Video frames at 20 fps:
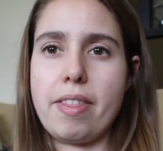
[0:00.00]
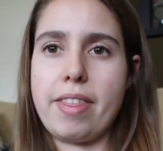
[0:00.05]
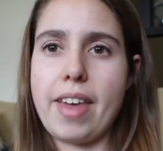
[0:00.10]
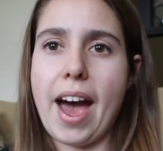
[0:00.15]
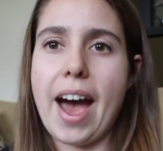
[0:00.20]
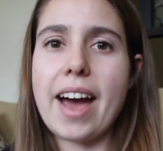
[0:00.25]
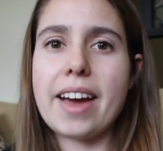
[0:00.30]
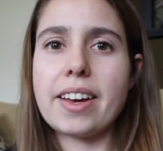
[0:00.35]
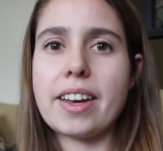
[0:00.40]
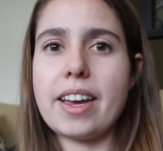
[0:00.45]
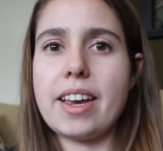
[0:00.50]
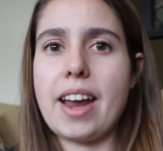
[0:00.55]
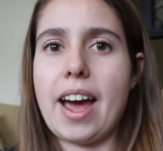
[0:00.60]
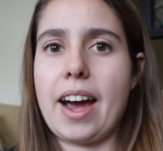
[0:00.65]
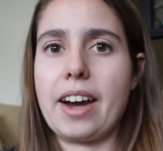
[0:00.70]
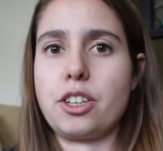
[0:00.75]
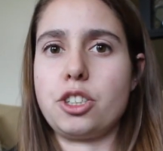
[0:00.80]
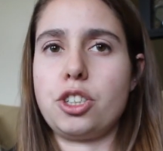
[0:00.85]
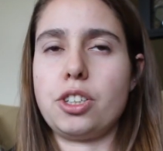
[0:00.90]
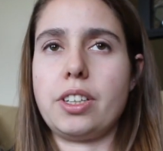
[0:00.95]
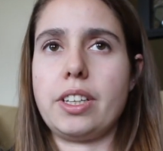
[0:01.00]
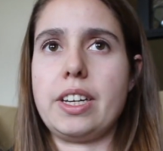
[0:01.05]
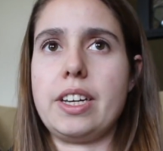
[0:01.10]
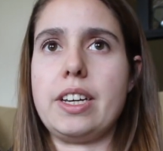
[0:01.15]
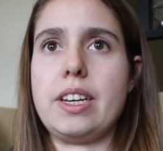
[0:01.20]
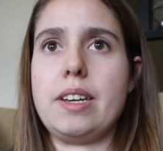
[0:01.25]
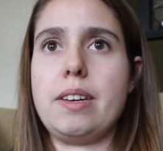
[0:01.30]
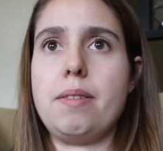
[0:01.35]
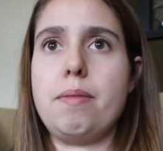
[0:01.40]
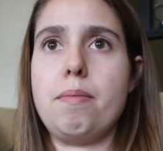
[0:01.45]
that can
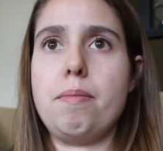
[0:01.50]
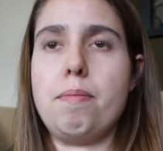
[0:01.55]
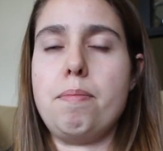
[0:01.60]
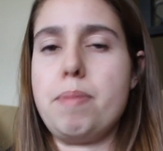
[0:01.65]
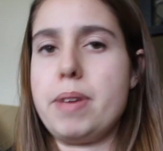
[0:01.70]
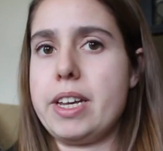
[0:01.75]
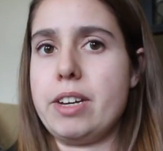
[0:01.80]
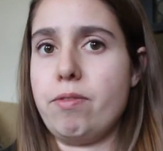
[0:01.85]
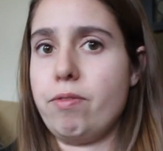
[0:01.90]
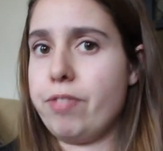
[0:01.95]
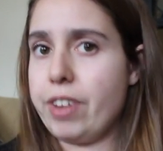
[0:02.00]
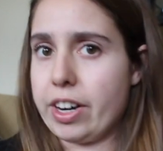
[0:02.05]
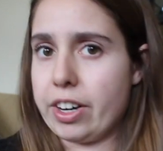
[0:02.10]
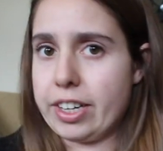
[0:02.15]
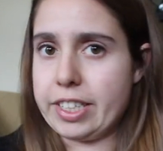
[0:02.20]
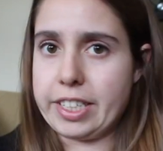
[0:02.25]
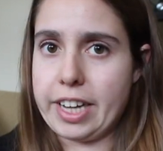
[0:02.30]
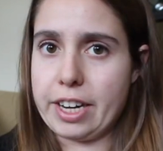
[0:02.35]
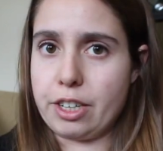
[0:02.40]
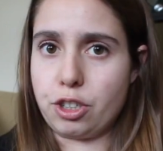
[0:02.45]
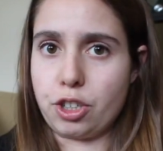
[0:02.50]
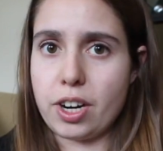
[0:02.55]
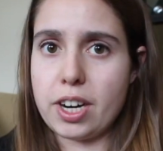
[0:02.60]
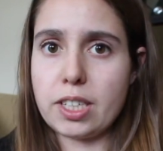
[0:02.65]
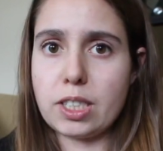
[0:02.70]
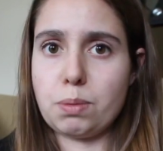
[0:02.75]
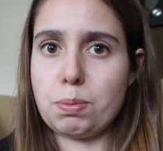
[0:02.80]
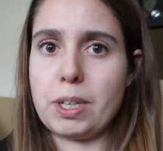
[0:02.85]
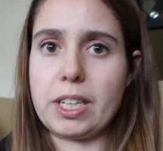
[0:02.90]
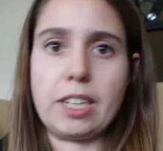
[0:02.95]
actually be very
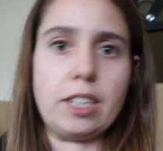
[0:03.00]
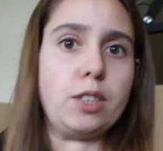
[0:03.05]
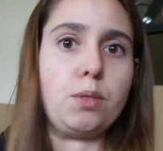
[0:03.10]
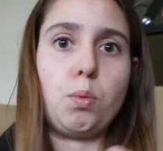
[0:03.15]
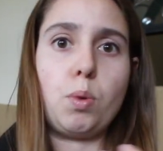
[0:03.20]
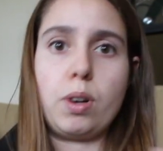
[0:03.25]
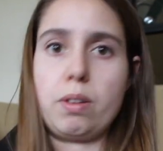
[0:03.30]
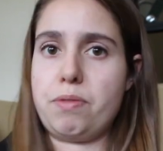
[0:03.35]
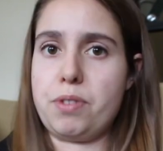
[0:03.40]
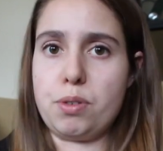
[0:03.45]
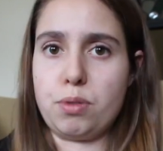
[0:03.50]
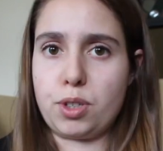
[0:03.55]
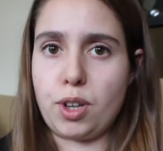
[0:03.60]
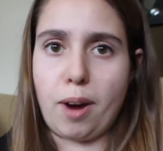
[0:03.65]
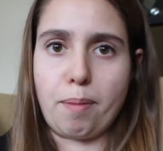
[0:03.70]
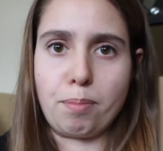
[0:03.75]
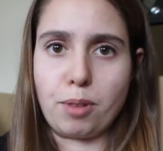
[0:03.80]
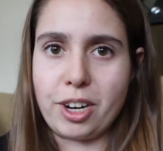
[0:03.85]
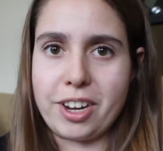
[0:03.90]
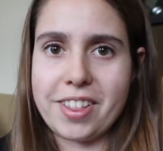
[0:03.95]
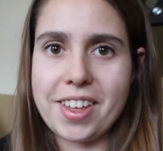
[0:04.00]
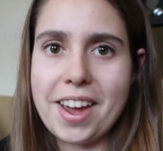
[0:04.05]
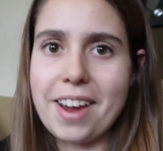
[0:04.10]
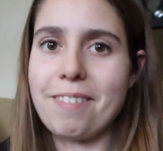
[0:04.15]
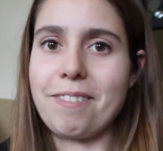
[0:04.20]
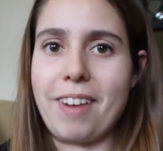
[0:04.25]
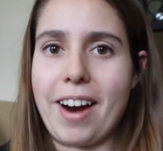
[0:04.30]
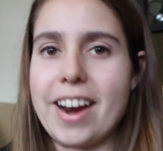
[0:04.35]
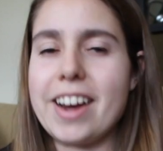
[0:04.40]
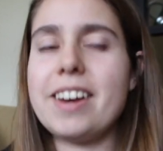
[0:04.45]
dangerous because what if you stop
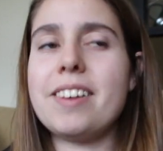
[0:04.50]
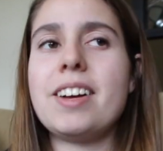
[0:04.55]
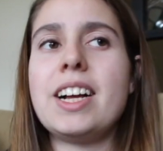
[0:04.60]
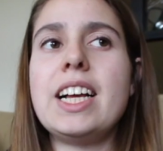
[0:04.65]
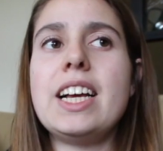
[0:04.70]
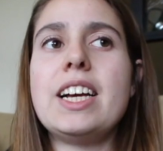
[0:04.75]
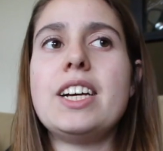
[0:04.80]
breathing, right?